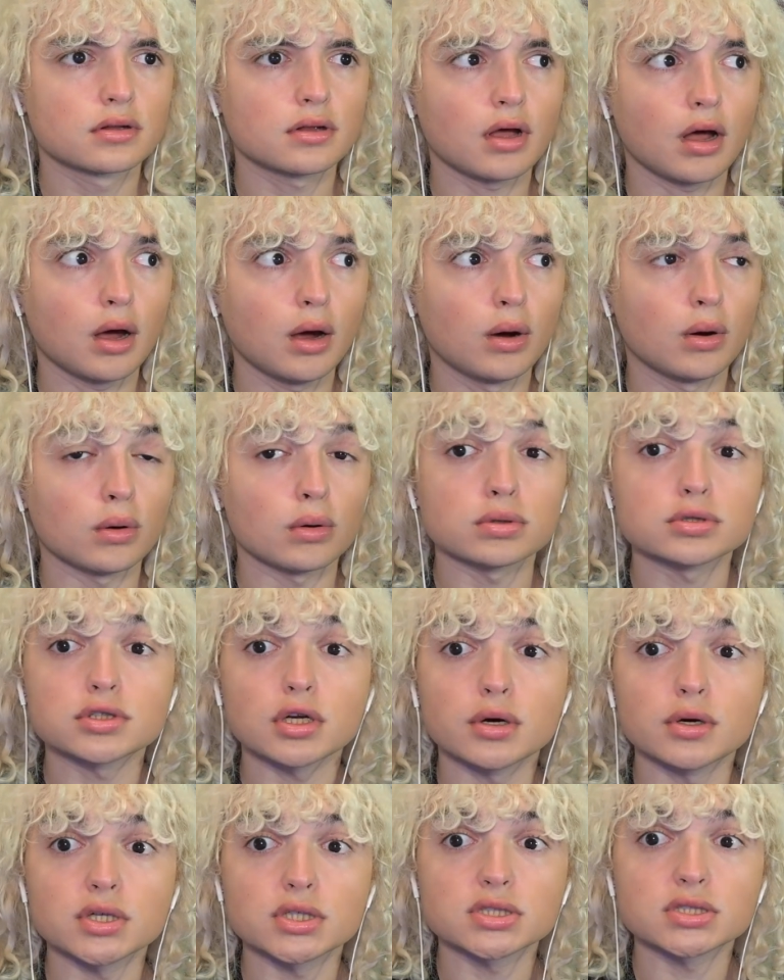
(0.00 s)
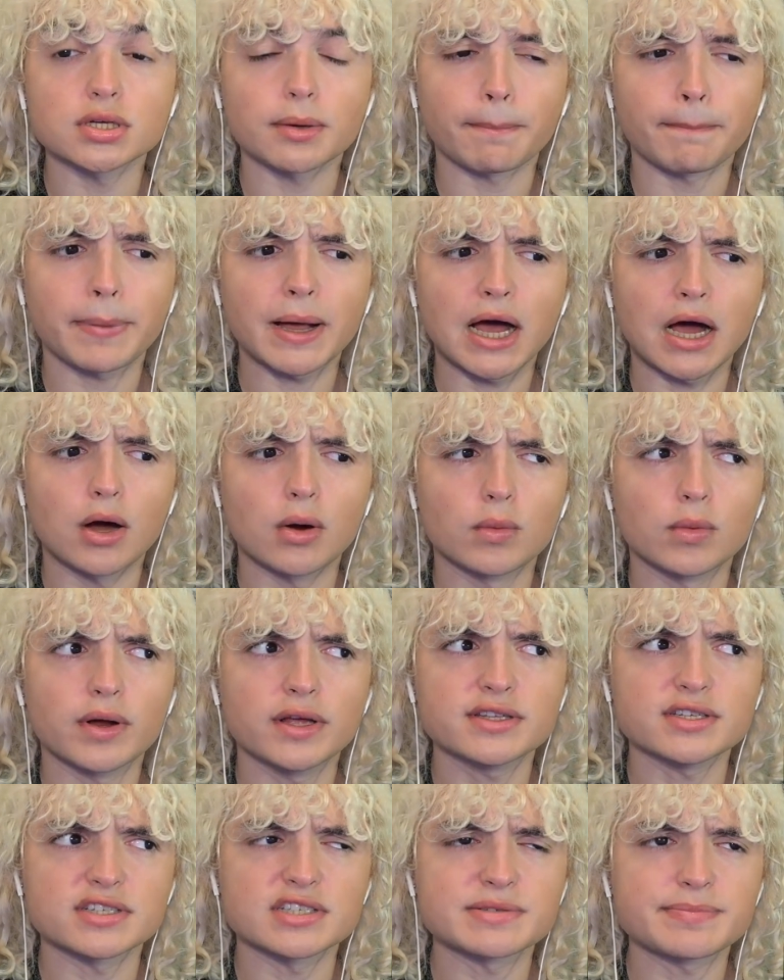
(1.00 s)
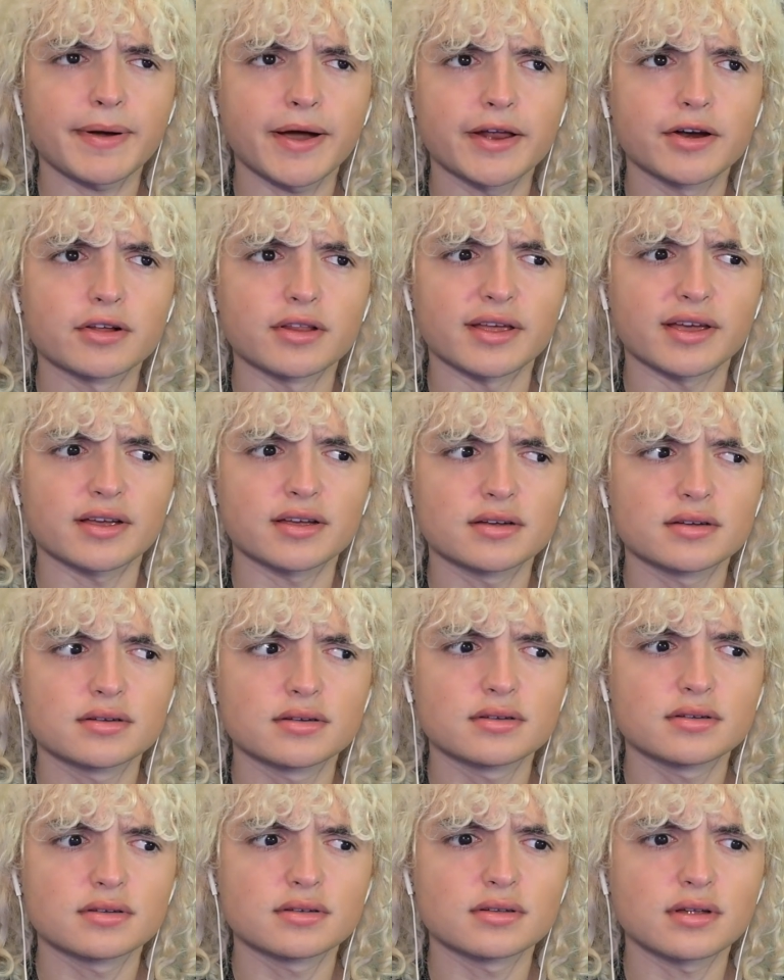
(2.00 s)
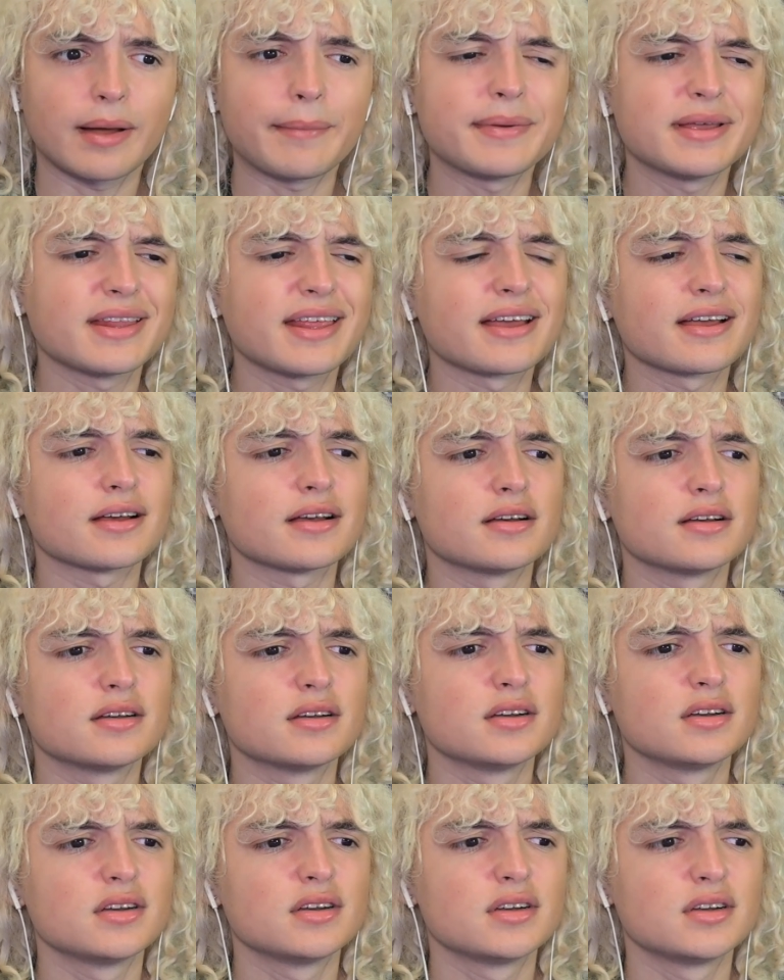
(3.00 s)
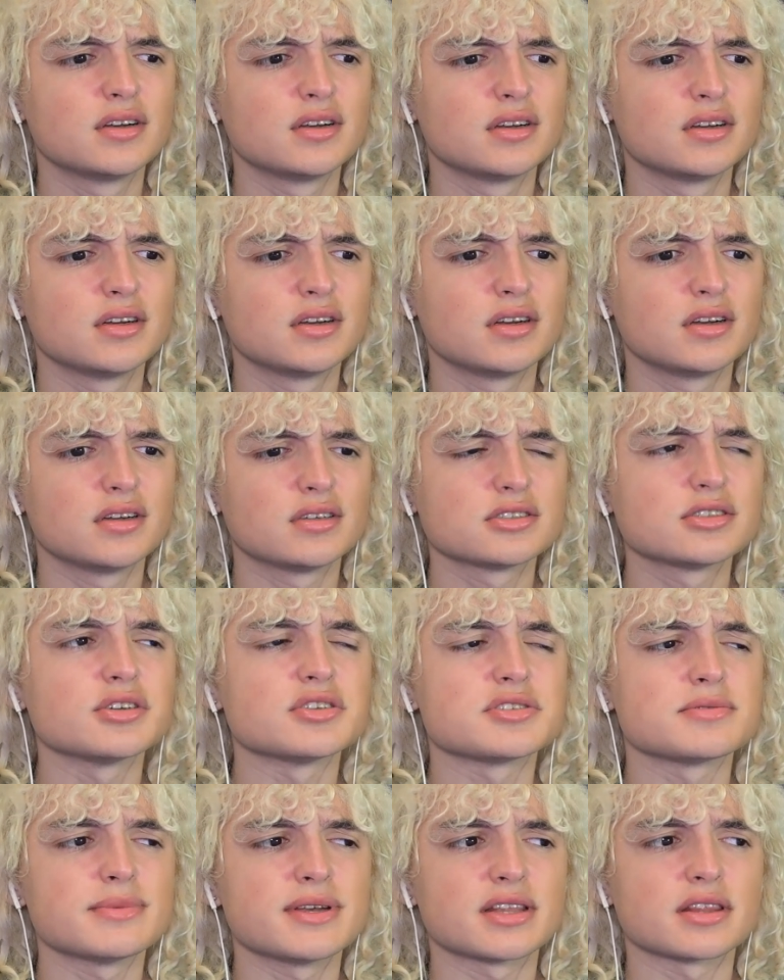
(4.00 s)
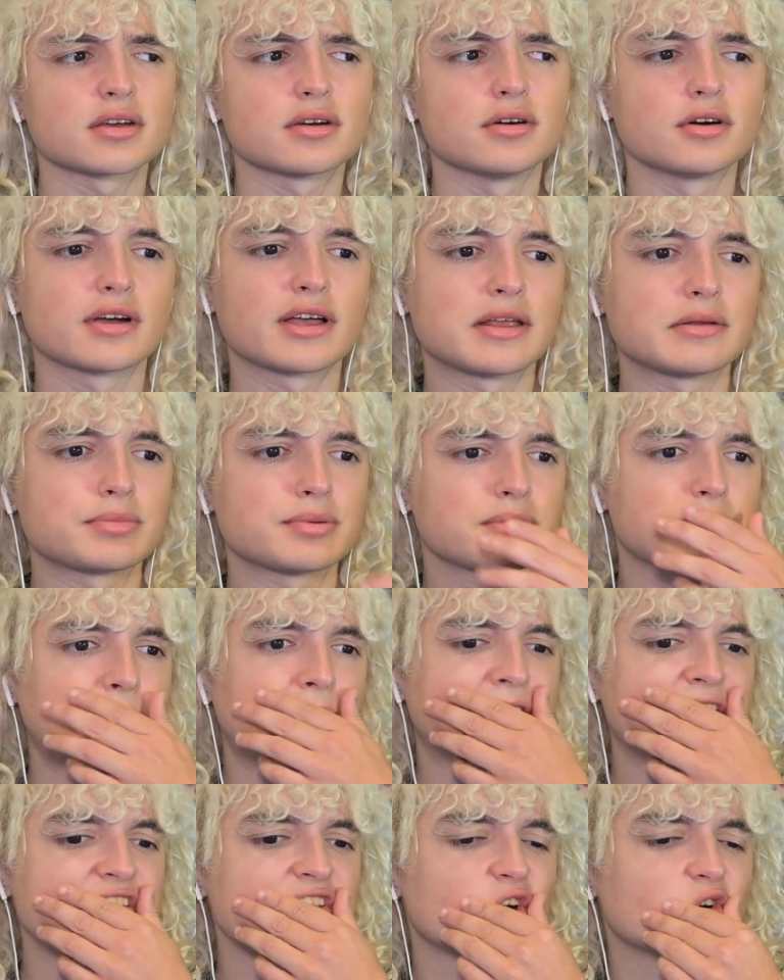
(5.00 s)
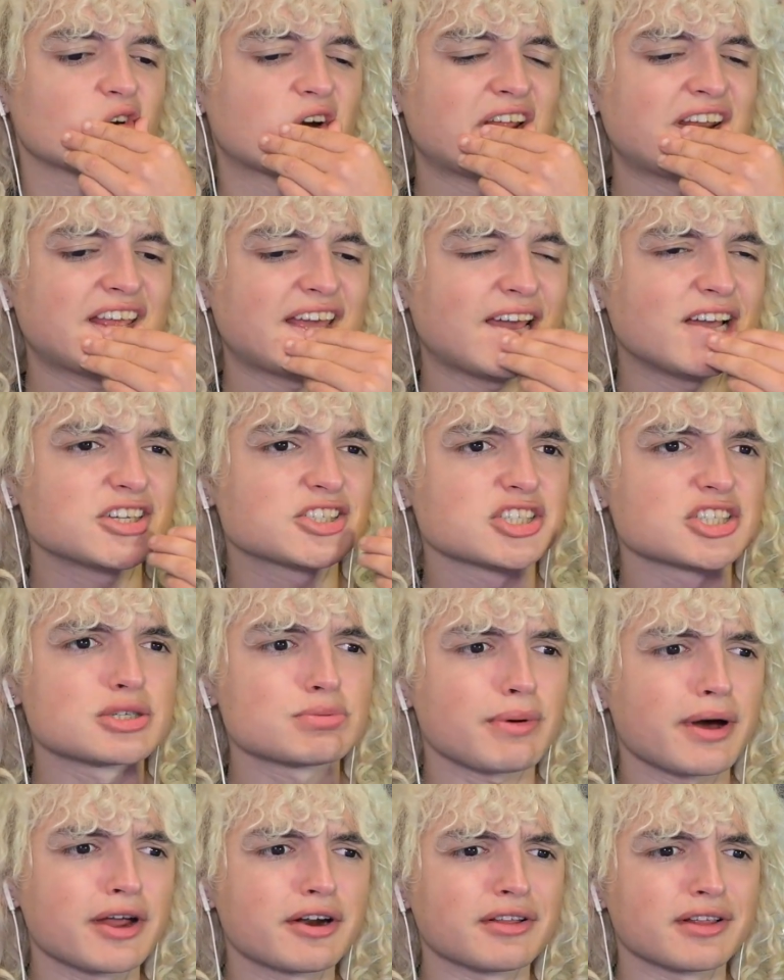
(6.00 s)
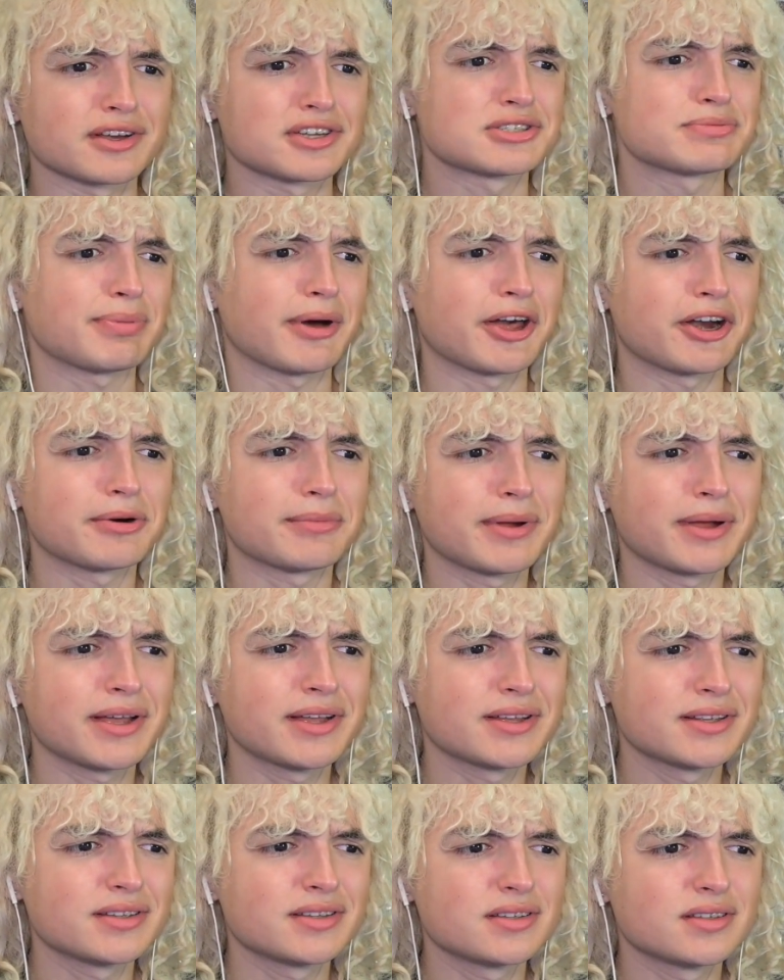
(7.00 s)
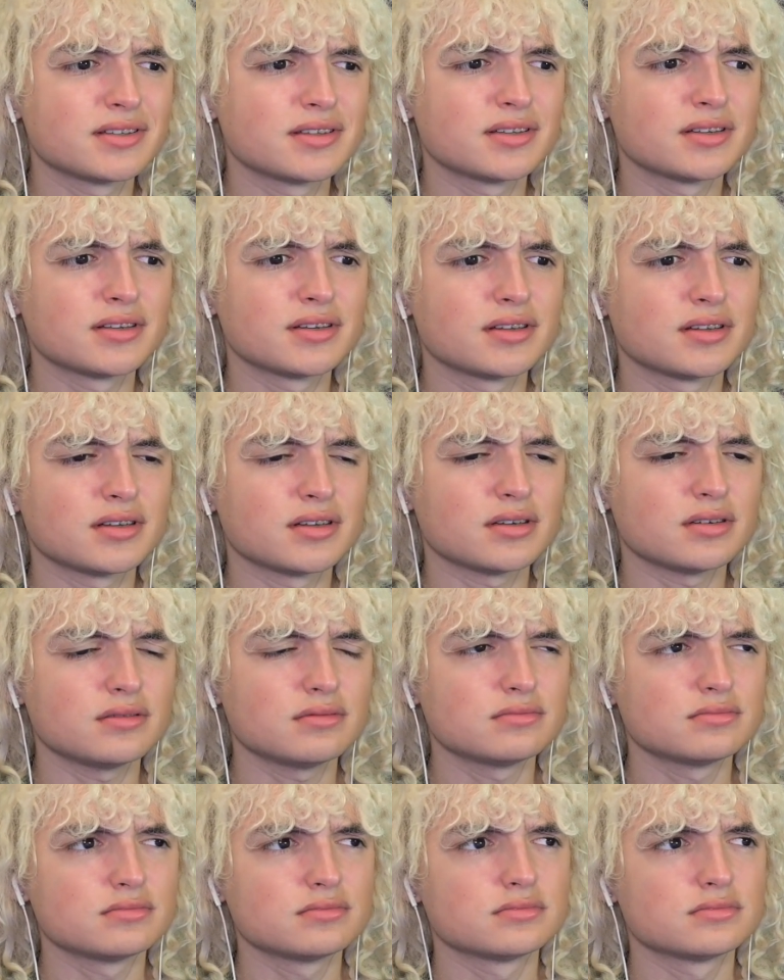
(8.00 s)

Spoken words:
Oh, so it's a power. It's a spider, like. I mean, like. So it's mythical. Okay, it's supposed to be like, is it a radiation spider, like Spider-Man? Oh.